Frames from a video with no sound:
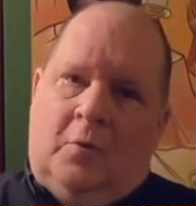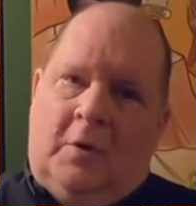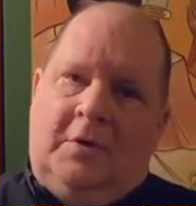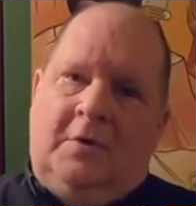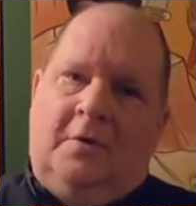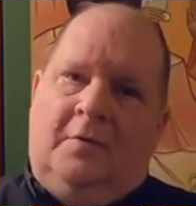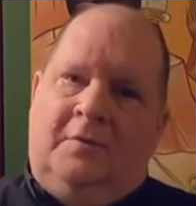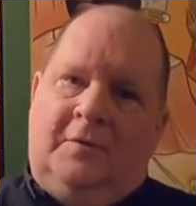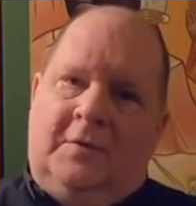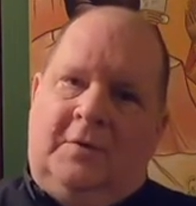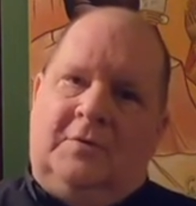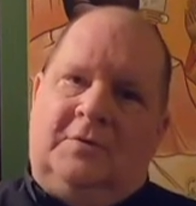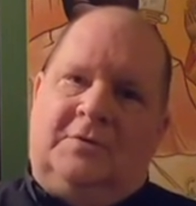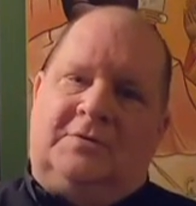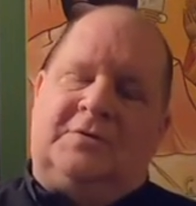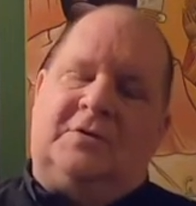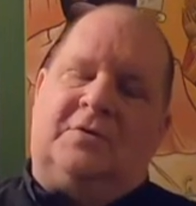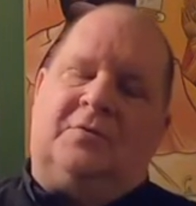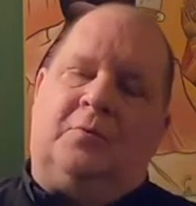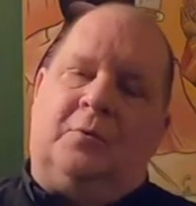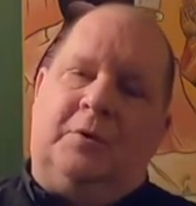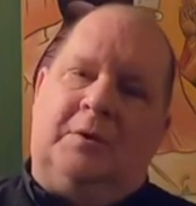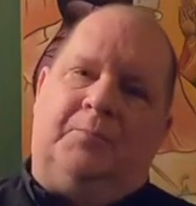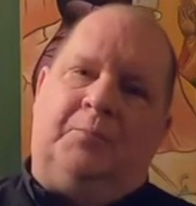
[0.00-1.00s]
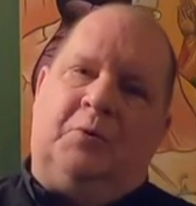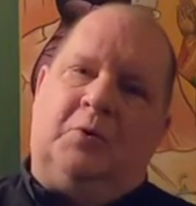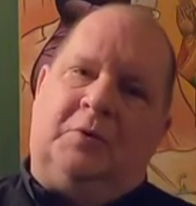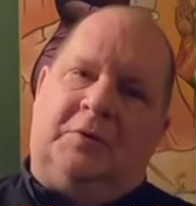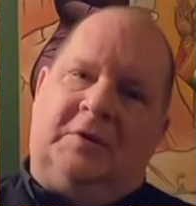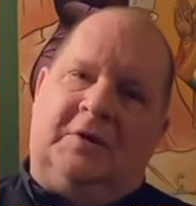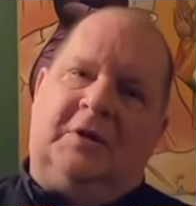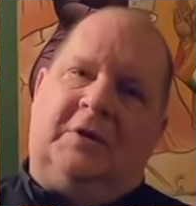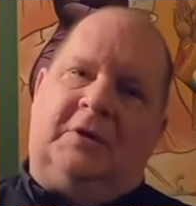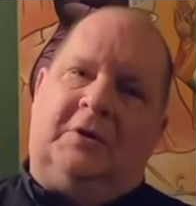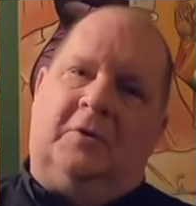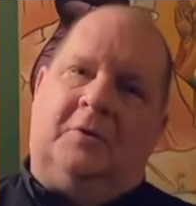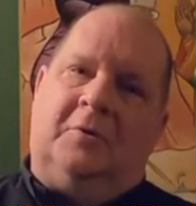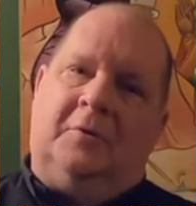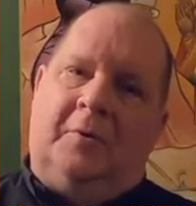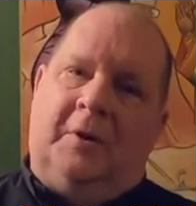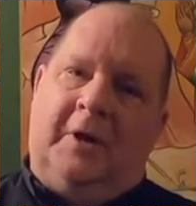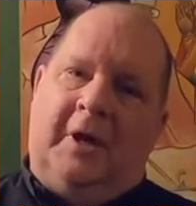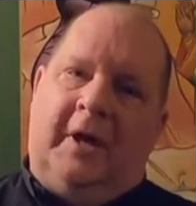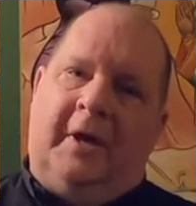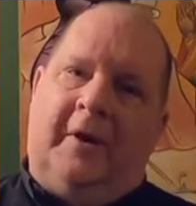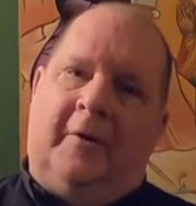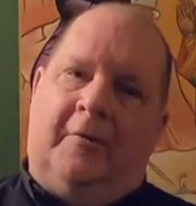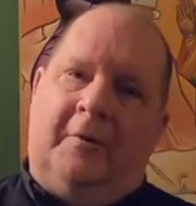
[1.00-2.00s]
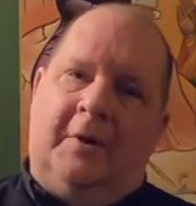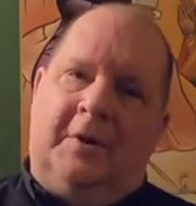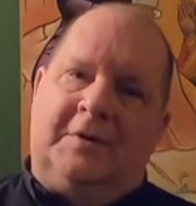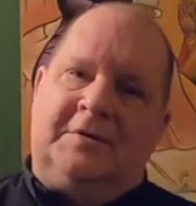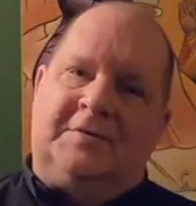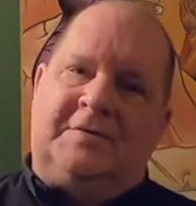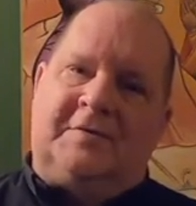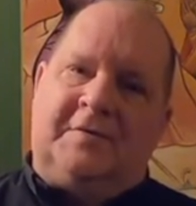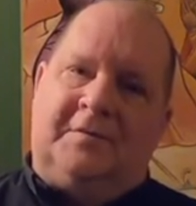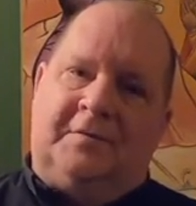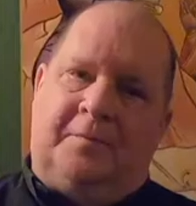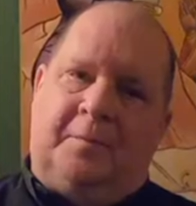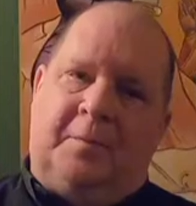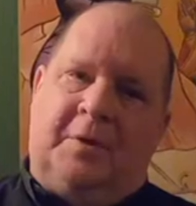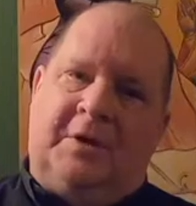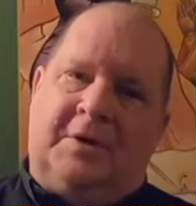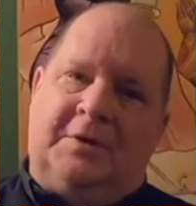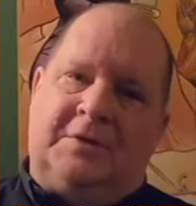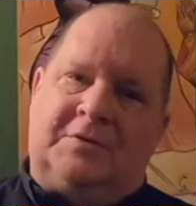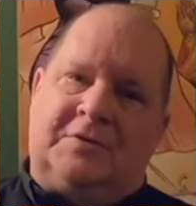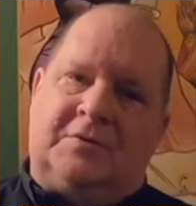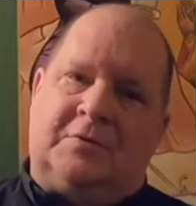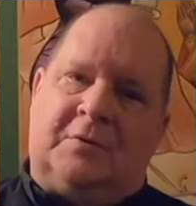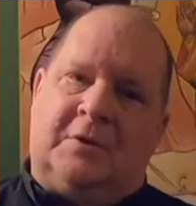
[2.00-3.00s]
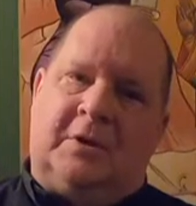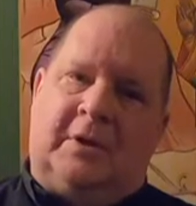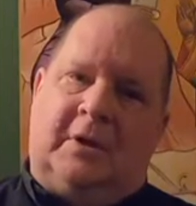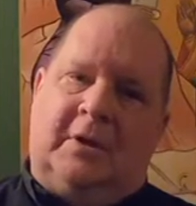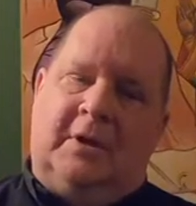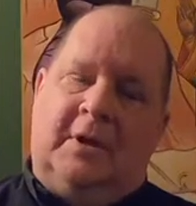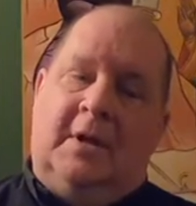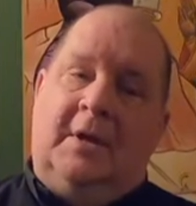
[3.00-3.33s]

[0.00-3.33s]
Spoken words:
of those three particular areas of ministry.